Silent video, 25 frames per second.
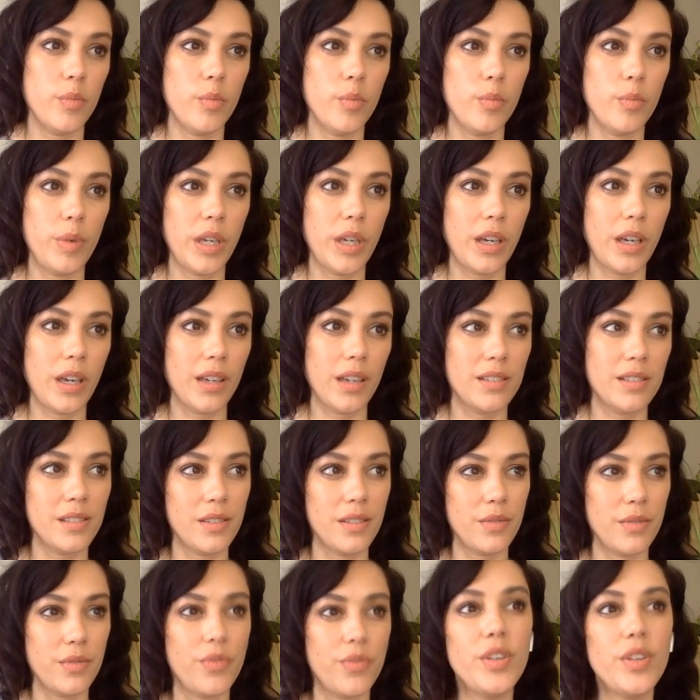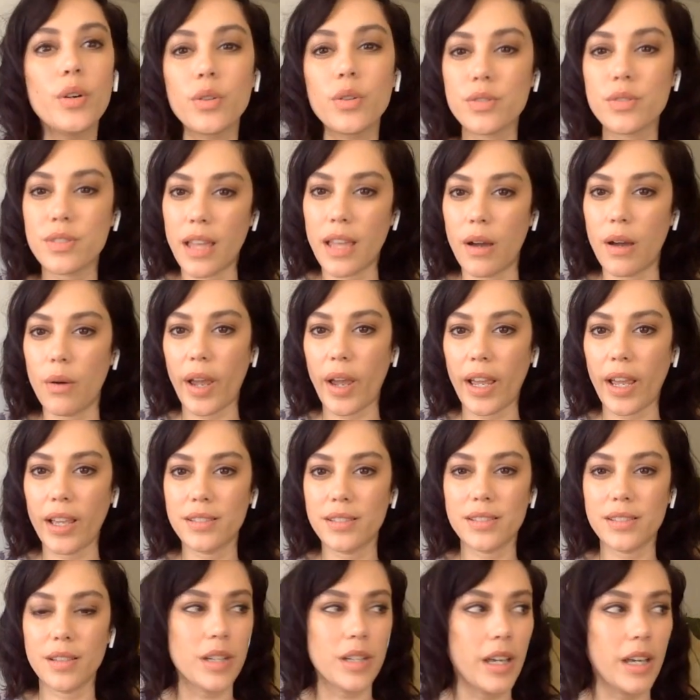because it feels that way.
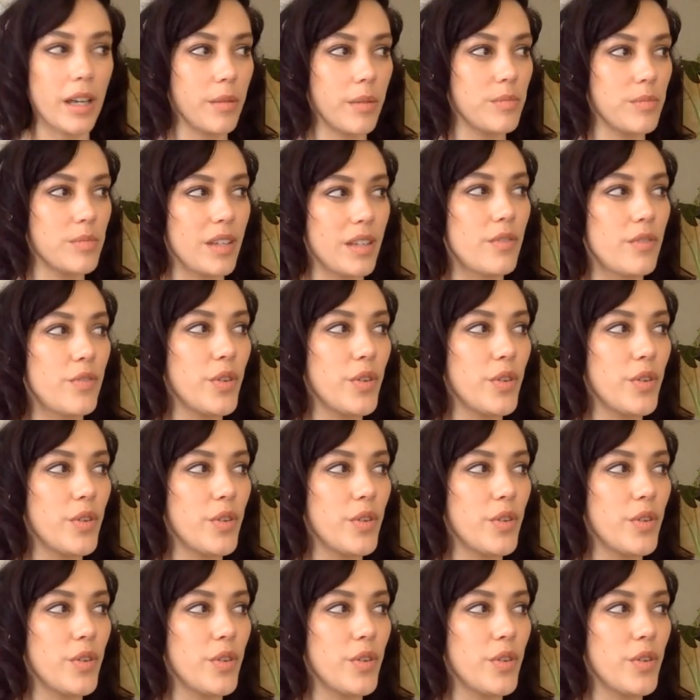Sometimes it